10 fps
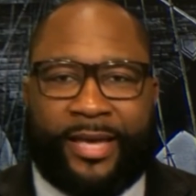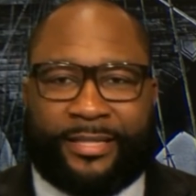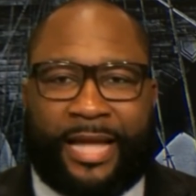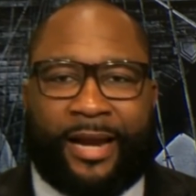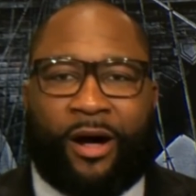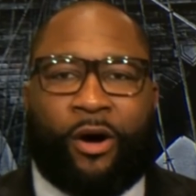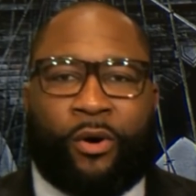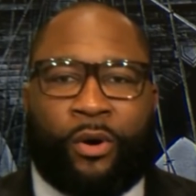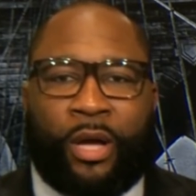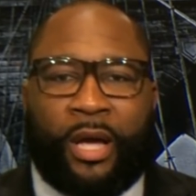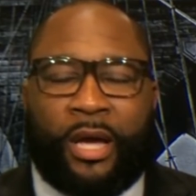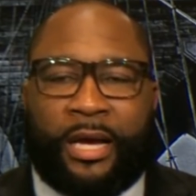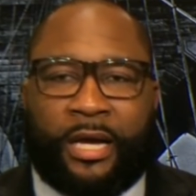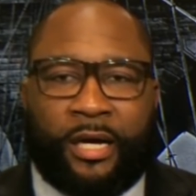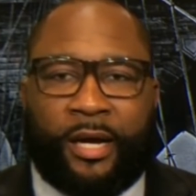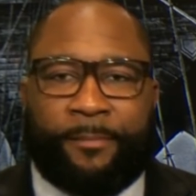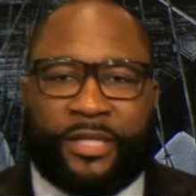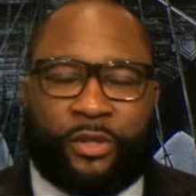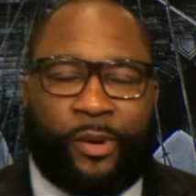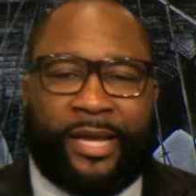It's not all good
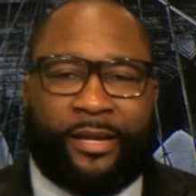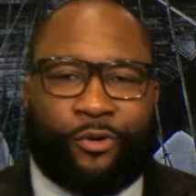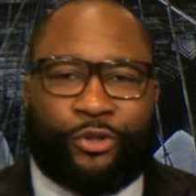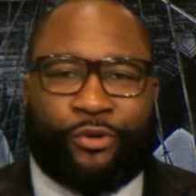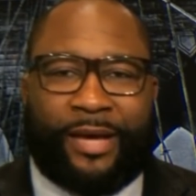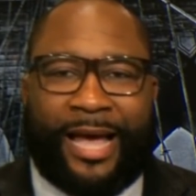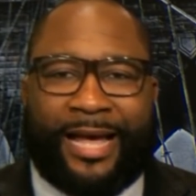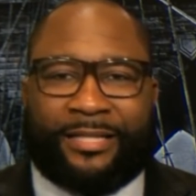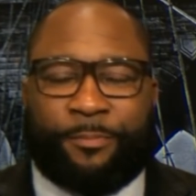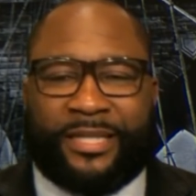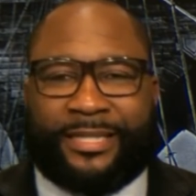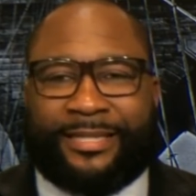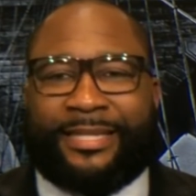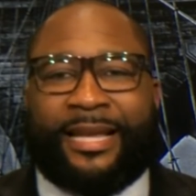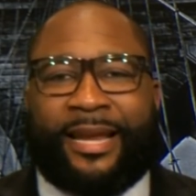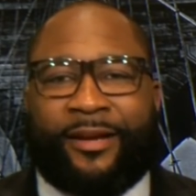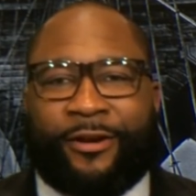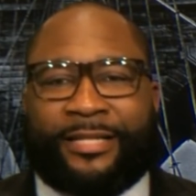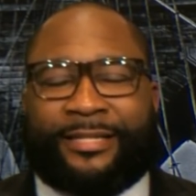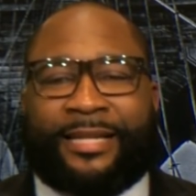between those two guys. But to sit here
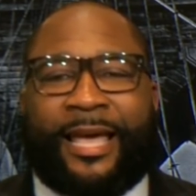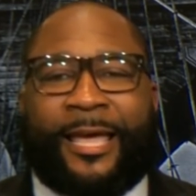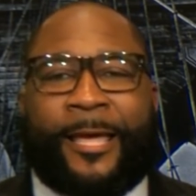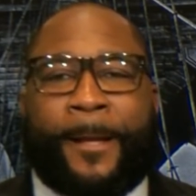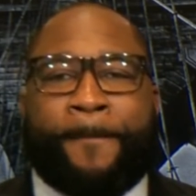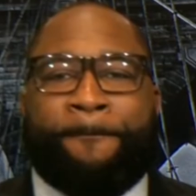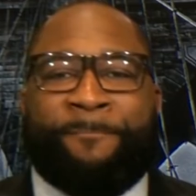and say